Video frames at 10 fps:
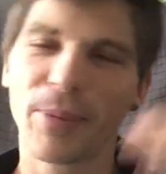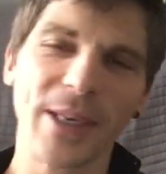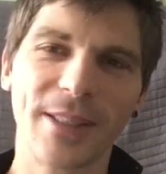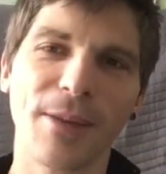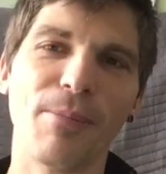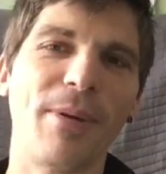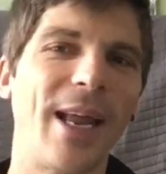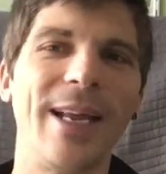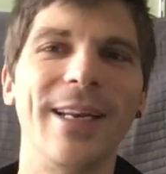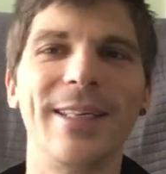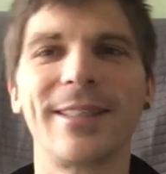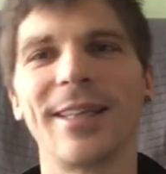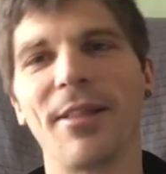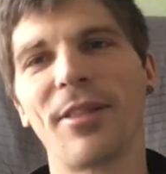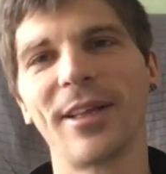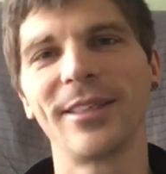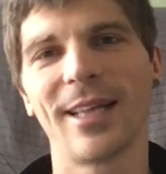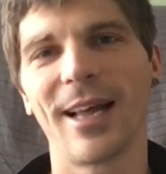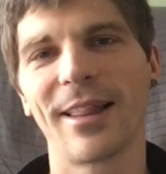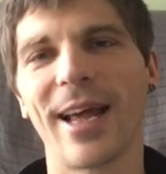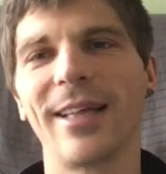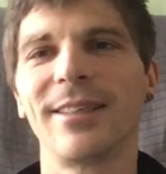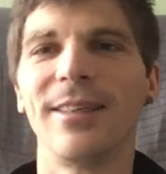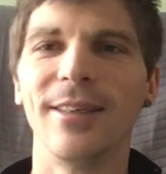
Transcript: pick some playlists and things like that,